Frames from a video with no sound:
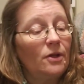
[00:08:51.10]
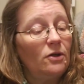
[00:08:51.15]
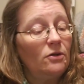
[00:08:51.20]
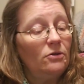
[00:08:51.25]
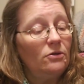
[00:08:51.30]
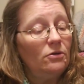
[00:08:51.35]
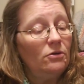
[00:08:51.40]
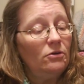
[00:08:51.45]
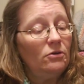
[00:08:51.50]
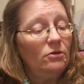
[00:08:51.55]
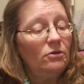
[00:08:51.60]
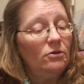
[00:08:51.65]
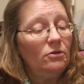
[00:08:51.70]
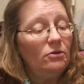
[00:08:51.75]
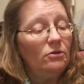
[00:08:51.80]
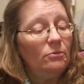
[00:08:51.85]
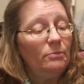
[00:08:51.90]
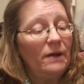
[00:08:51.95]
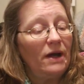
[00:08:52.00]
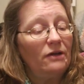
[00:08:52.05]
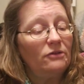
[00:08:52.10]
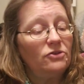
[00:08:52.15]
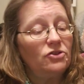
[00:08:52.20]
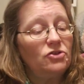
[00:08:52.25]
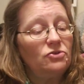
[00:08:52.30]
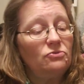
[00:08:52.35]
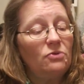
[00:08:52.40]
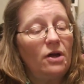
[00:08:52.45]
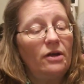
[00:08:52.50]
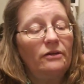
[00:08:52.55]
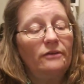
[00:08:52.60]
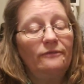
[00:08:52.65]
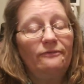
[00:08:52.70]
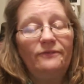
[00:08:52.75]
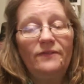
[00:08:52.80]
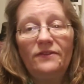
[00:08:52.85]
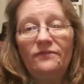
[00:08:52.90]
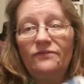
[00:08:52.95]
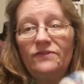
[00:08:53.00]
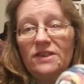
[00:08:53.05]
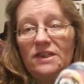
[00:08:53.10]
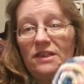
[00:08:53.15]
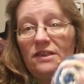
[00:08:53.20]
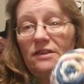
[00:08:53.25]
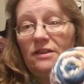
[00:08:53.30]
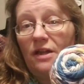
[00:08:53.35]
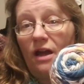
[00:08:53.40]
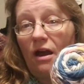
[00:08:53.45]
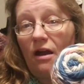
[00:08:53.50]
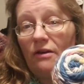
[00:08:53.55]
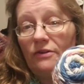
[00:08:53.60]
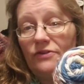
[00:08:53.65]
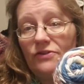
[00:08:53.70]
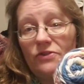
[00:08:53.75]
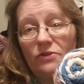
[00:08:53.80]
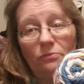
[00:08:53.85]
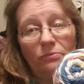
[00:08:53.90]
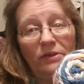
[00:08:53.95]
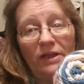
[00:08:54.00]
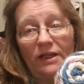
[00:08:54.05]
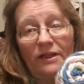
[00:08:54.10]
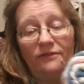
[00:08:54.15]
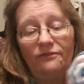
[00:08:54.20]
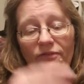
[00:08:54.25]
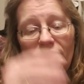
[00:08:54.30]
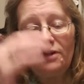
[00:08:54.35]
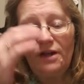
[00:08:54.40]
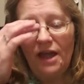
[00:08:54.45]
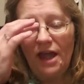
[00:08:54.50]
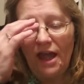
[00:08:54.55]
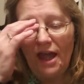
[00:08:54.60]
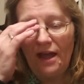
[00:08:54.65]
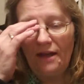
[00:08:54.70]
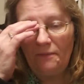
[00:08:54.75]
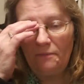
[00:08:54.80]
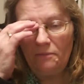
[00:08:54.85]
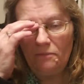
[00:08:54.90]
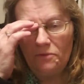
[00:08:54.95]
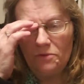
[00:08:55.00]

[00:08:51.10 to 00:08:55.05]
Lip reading: about 215 yards, so plenty for a hat.